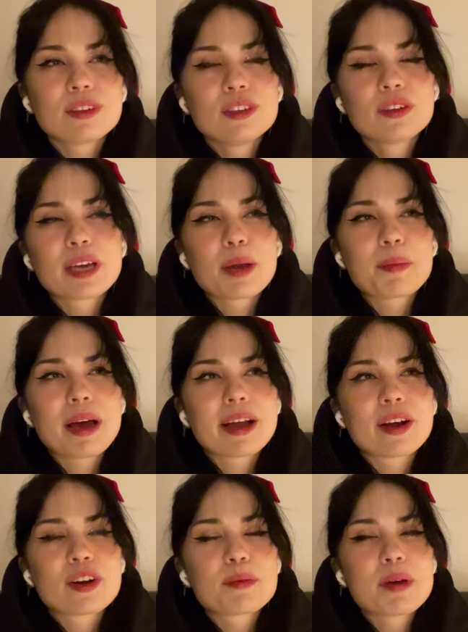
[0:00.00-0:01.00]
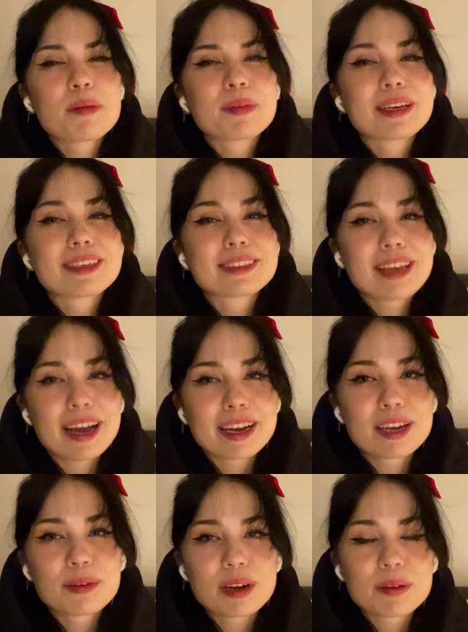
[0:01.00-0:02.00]
looking back I remember
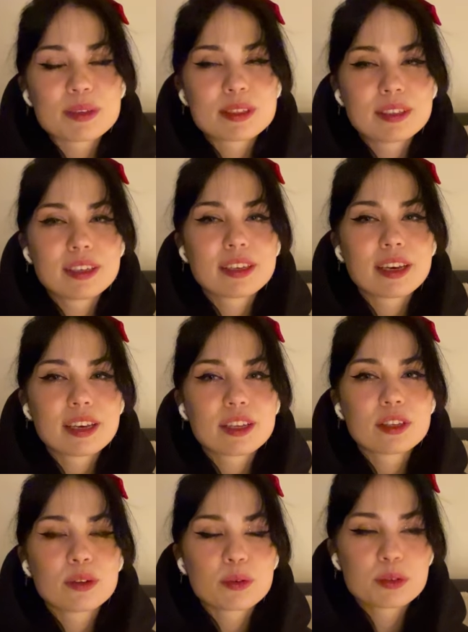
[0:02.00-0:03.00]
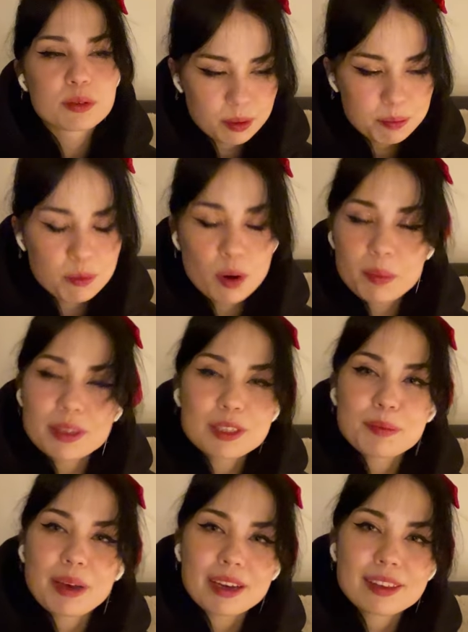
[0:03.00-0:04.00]
exactly what I was thinking in those moments
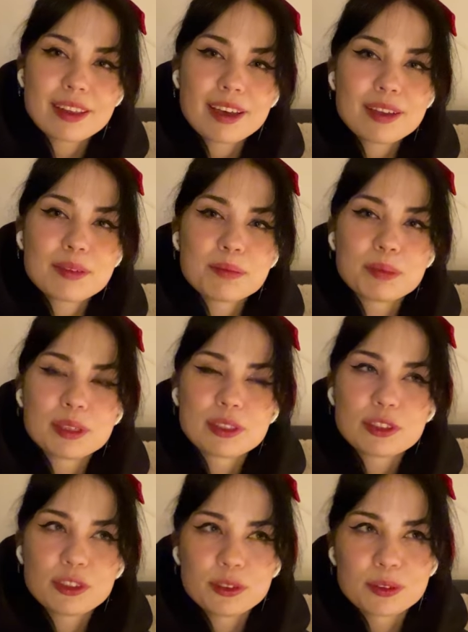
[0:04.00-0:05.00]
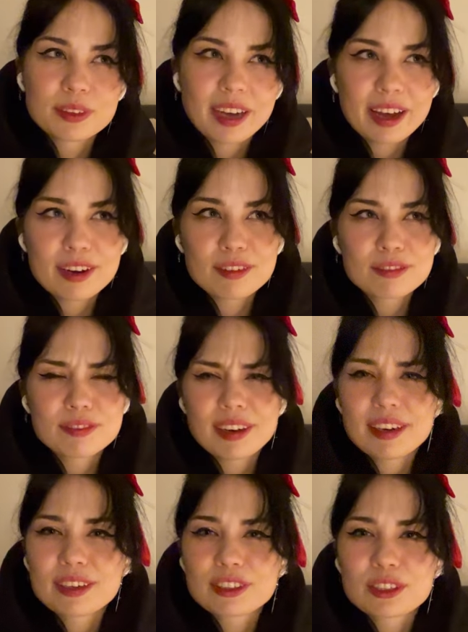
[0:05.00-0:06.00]
back then. But you kind of
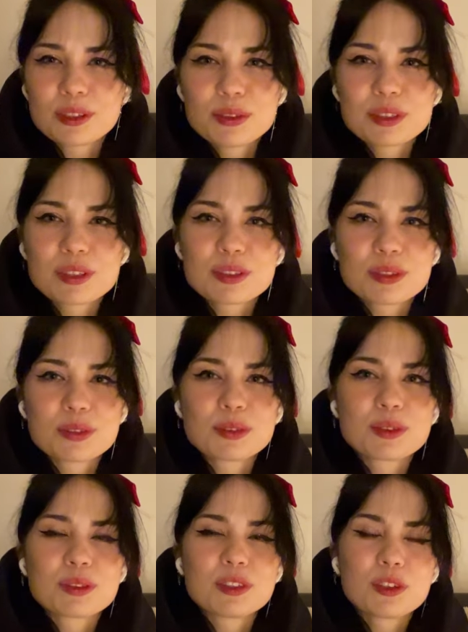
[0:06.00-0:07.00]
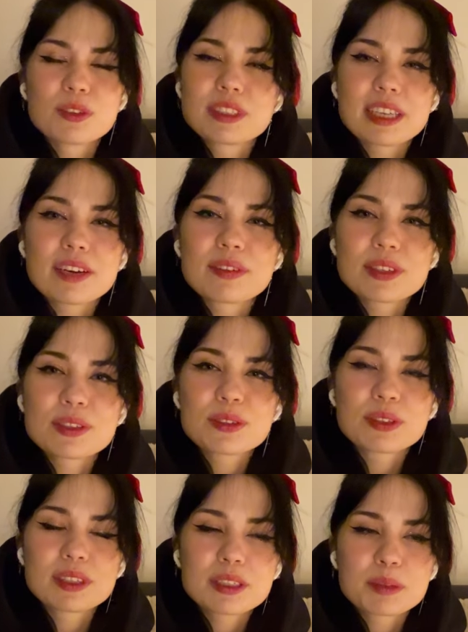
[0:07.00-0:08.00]
find excuses to not dive into
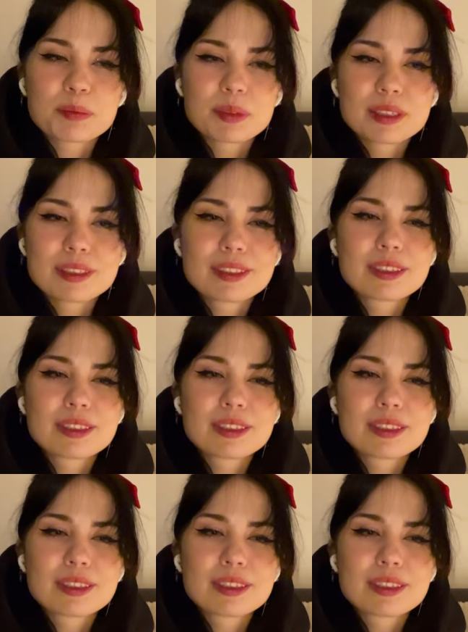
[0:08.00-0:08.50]
it, but